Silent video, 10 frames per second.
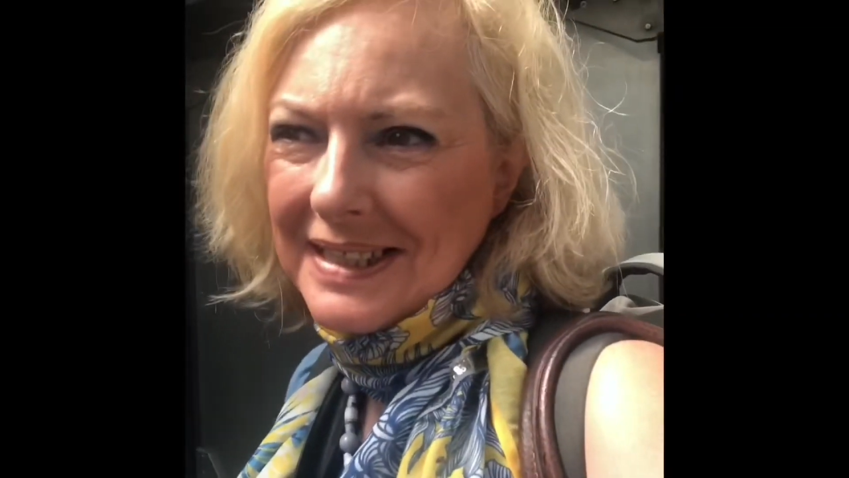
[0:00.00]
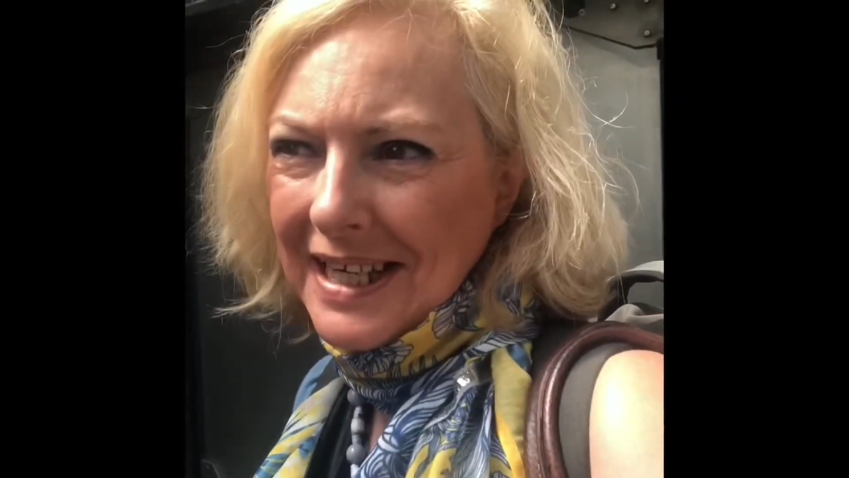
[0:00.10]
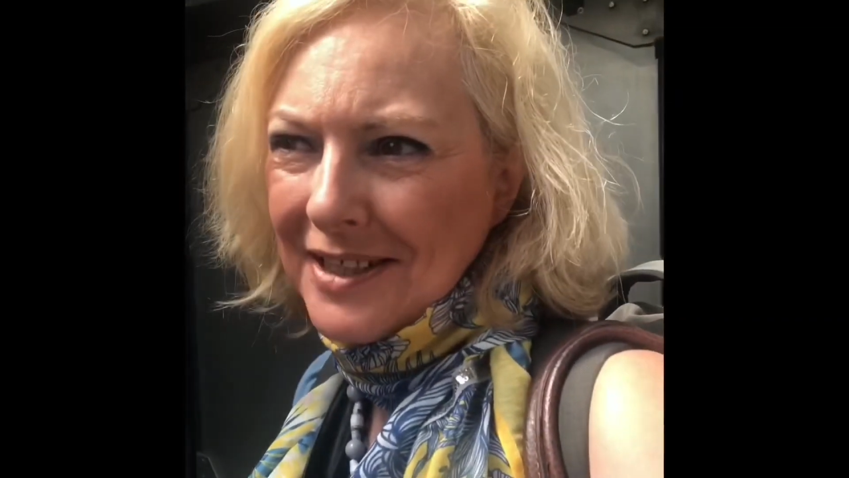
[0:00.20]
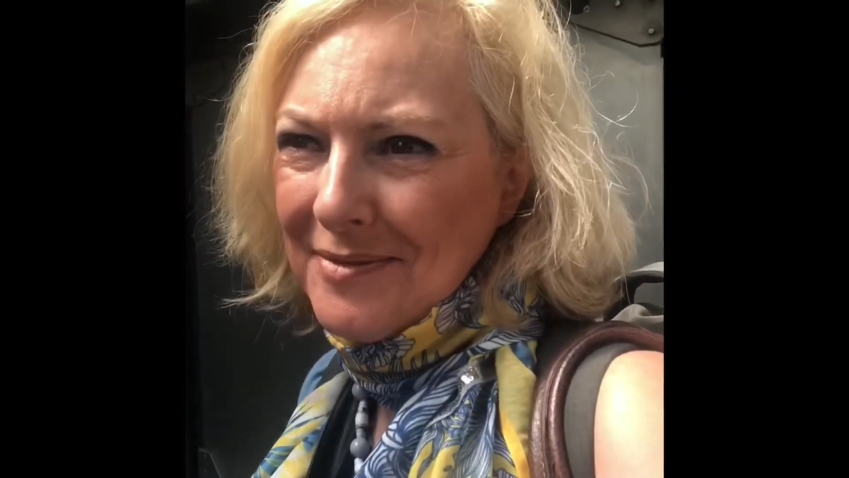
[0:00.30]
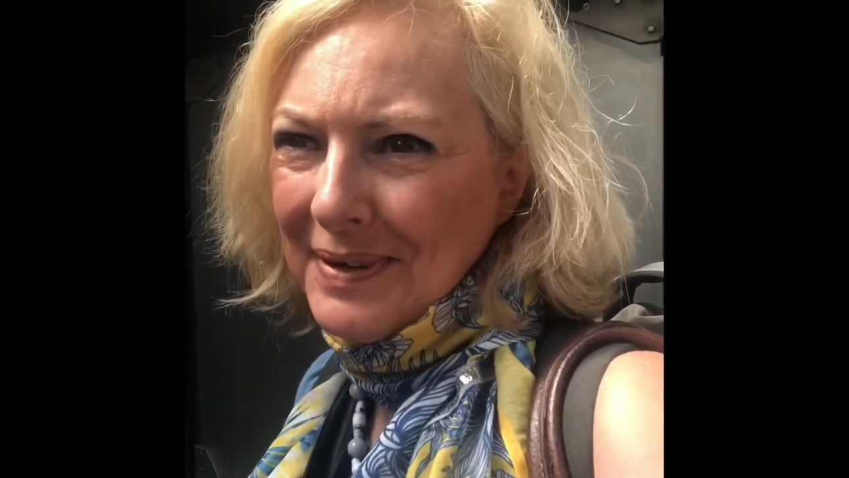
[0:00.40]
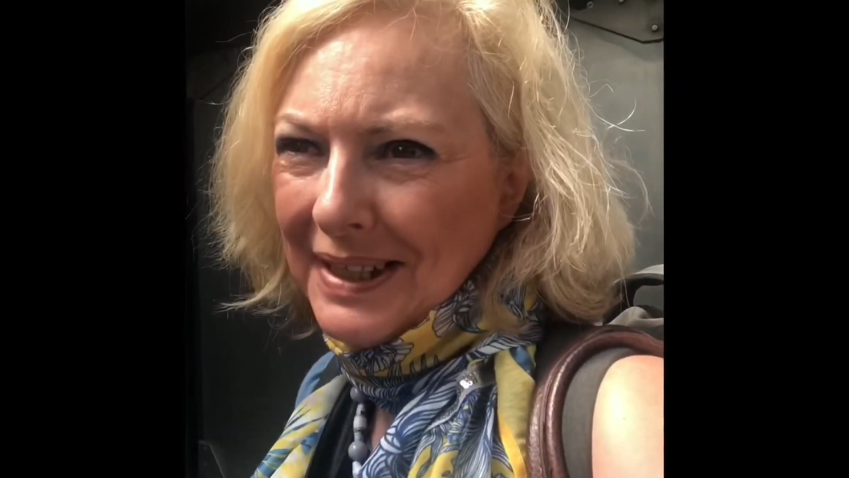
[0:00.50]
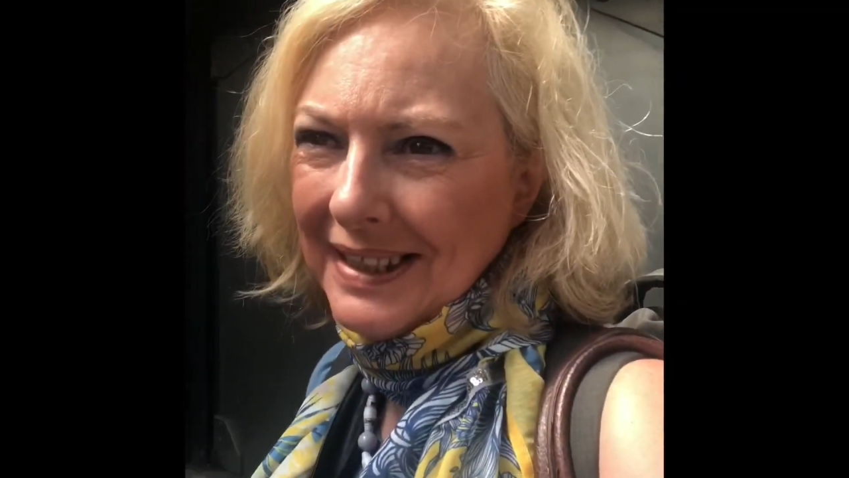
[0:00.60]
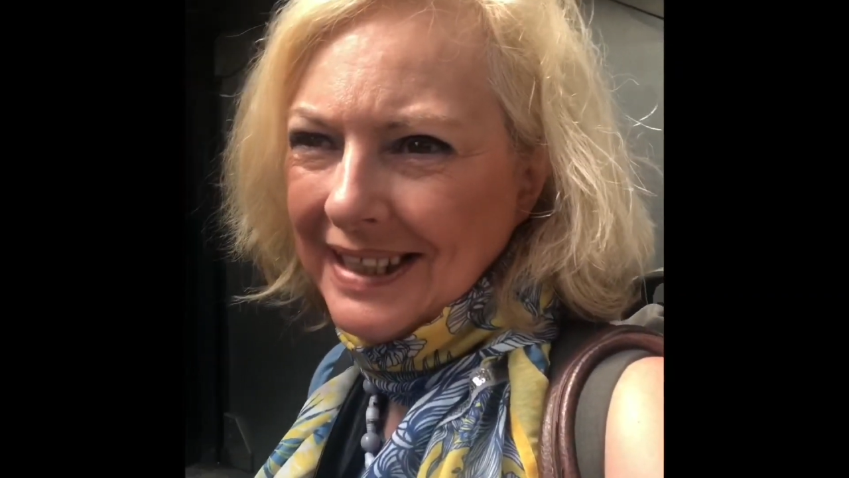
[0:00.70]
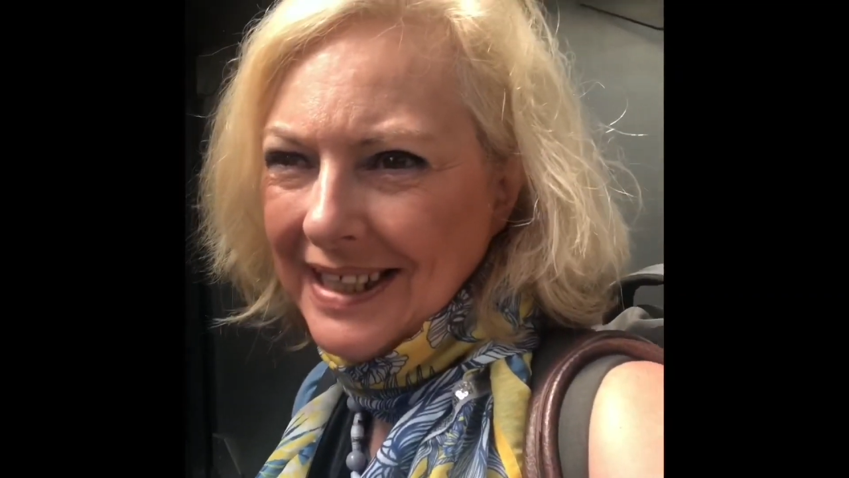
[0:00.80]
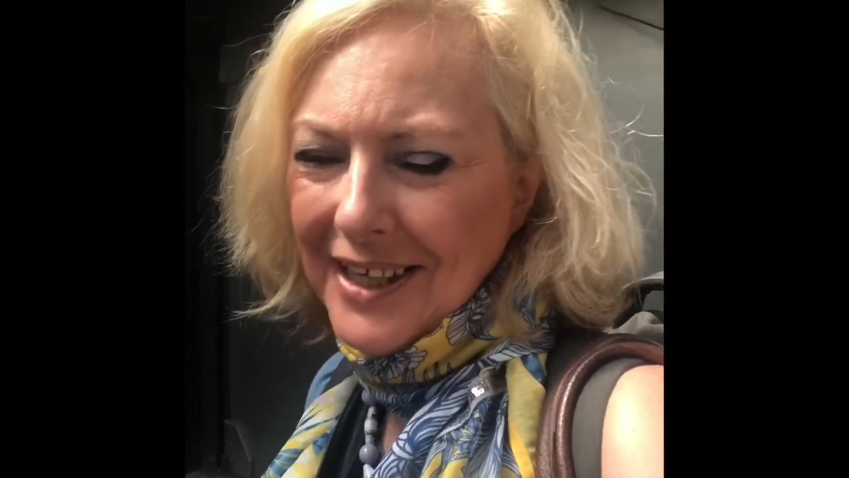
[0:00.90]
Annabelle
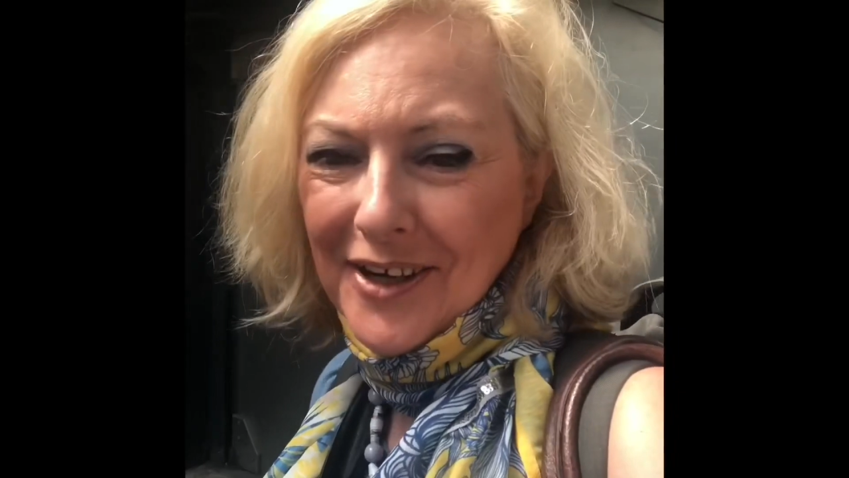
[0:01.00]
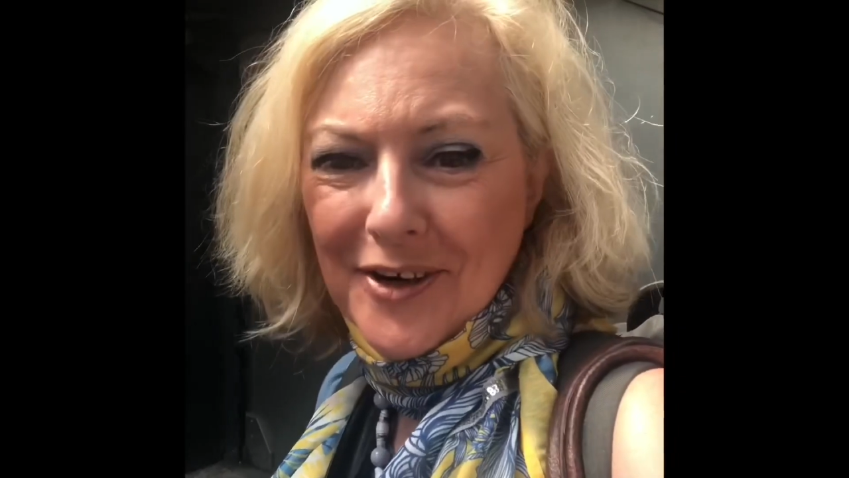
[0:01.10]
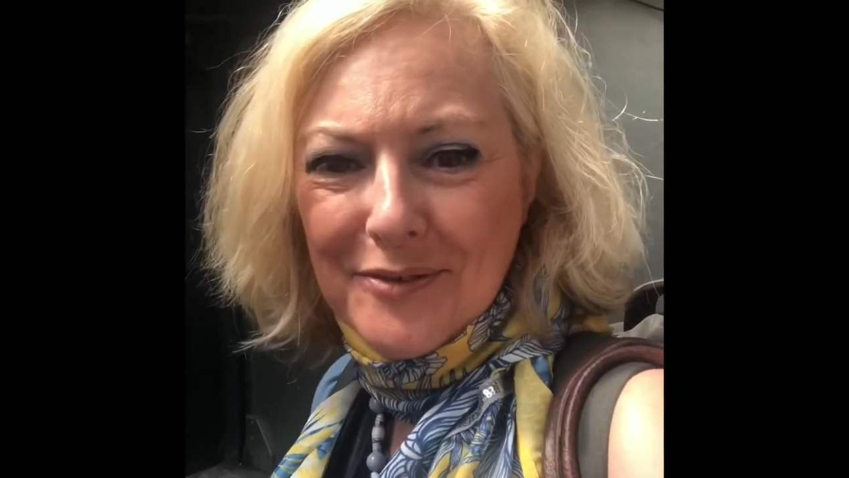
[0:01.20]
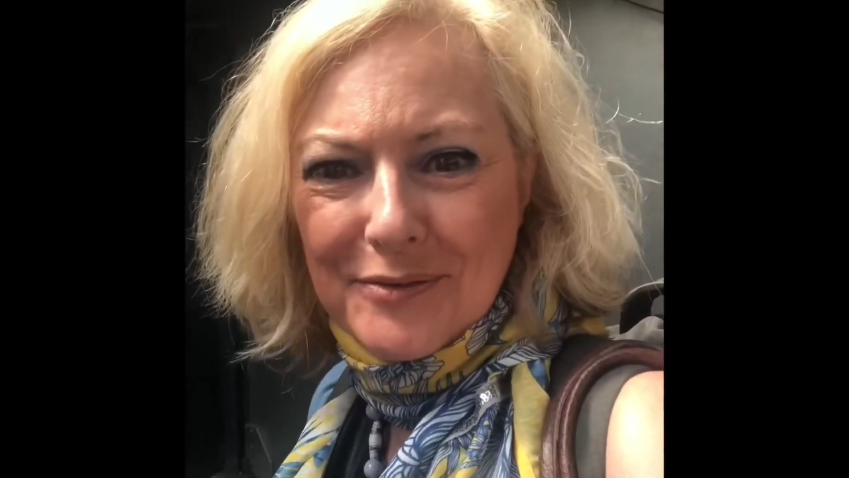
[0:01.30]
here, off